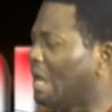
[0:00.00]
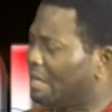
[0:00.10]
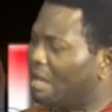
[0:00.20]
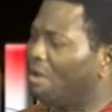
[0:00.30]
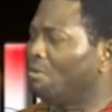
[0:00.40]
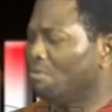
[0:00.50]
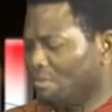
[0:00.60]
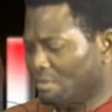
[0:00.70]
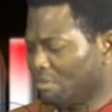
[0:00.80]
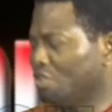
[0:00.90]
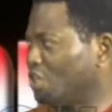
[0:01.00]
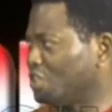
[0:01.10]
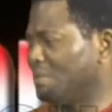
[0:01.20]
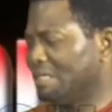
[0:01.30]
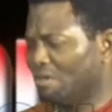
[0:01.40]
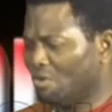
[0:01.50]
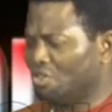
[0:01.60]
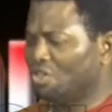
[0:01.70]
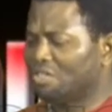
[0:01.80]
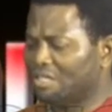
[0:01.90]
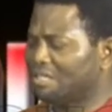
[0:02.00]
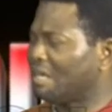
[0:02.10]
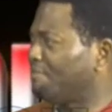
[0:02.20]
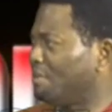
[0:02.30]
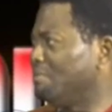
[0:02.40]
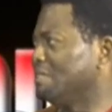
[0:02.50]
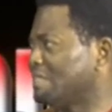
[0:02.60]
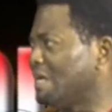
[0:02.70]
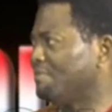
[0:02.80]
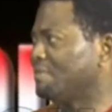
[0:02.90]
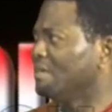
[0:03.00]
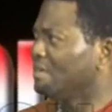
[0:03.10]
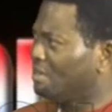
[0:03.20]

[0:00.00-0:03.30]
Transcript: And now judgment or justice have not been served.